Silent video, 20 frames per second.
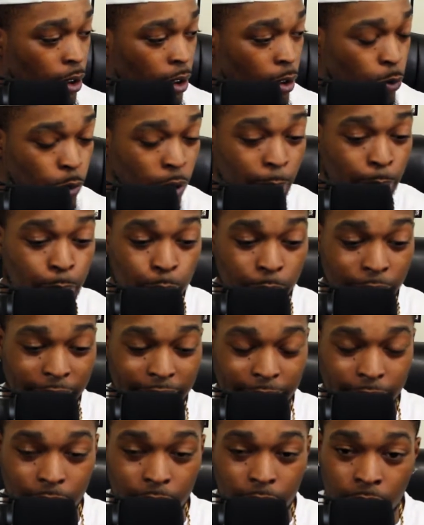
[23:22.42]

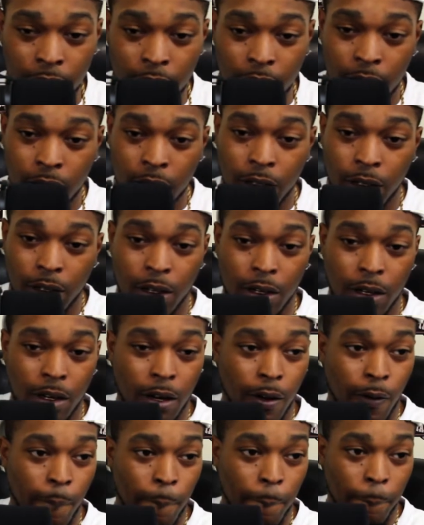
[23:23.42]
reparated.
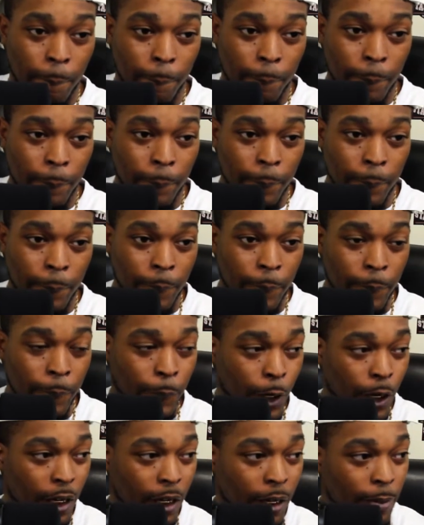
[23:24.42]

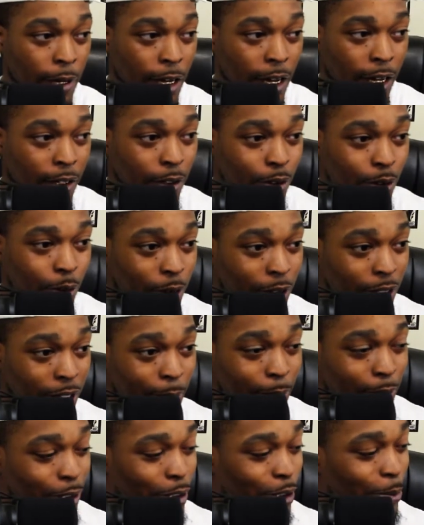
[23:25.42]
Fuck, I'm high. I don't know what type
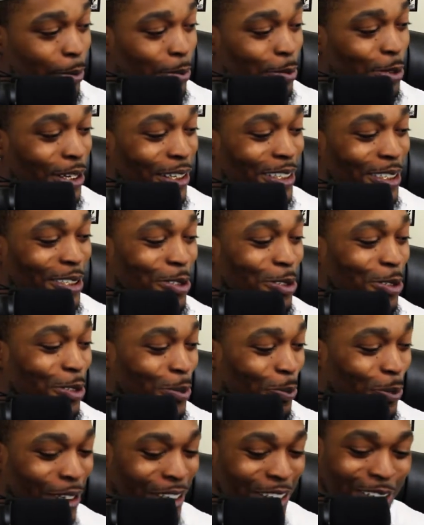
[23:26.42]
of term I'm trying to use,
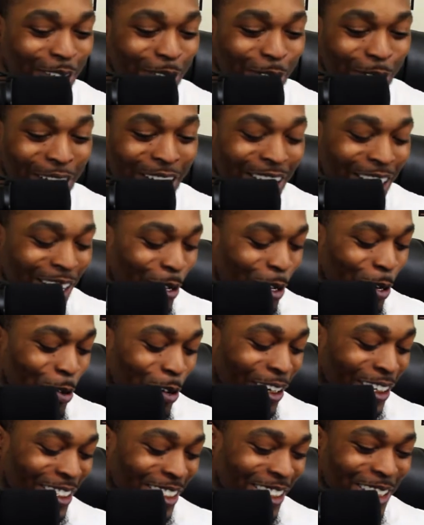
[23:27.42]
but you want
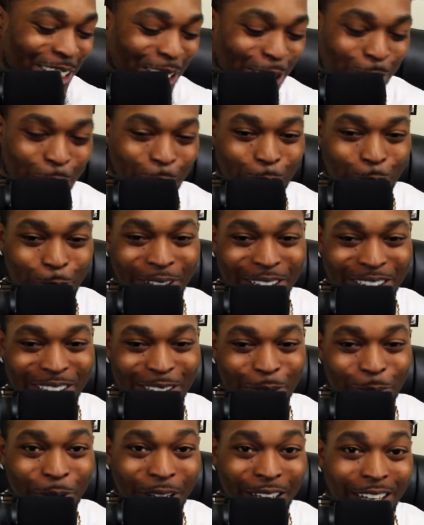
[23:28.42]
to see these
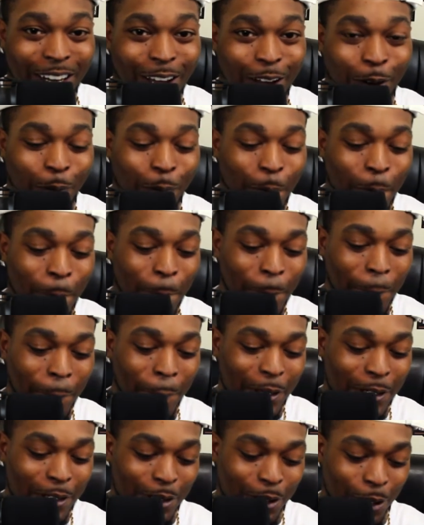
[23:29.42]
reparations paid out.
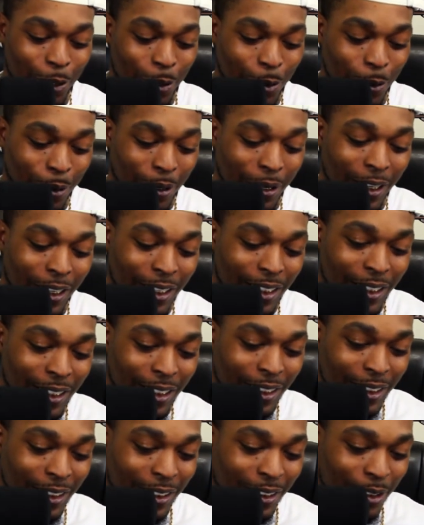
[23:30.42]
So,
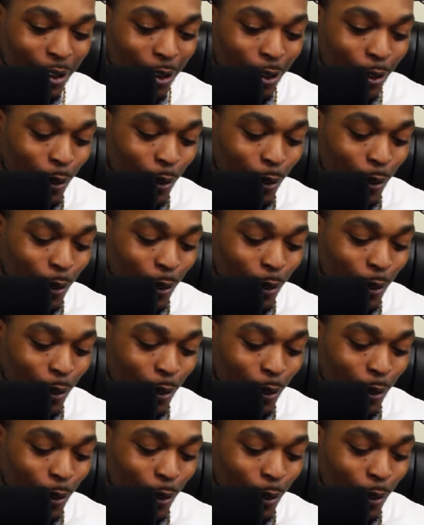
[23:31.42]
we